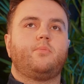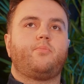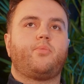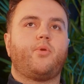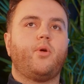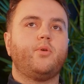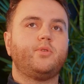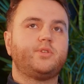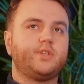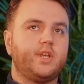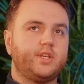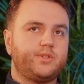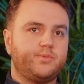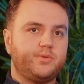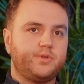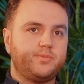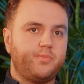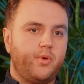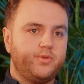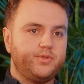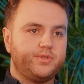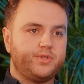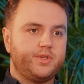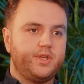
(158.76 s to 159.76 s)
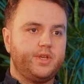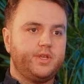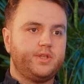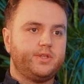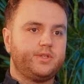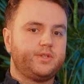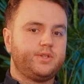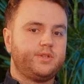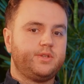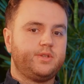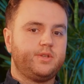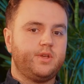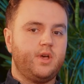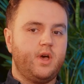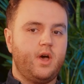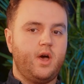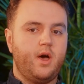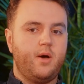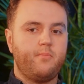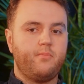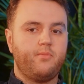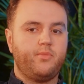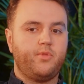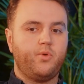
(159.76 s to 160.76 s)
process responses,
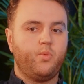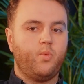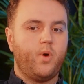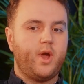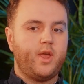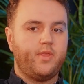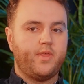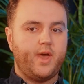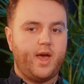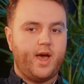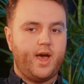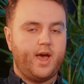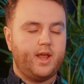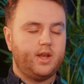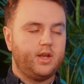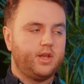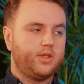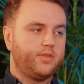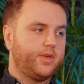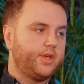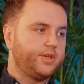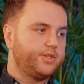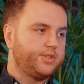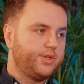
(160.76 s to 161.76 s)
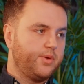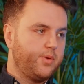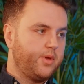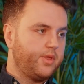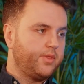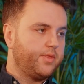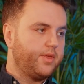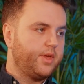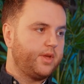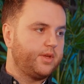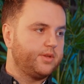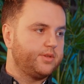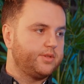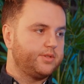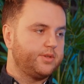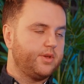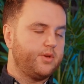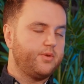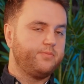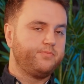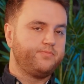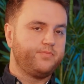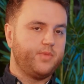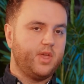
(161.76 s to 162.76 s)
the way they're handling things, doing things.
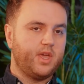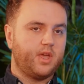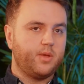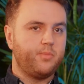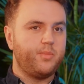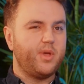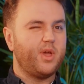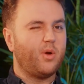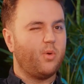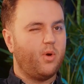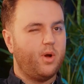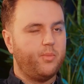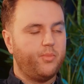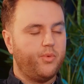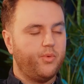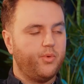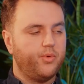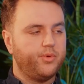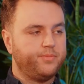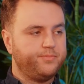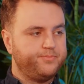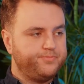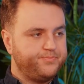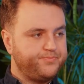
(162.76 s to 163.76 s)
So it can be quite broad.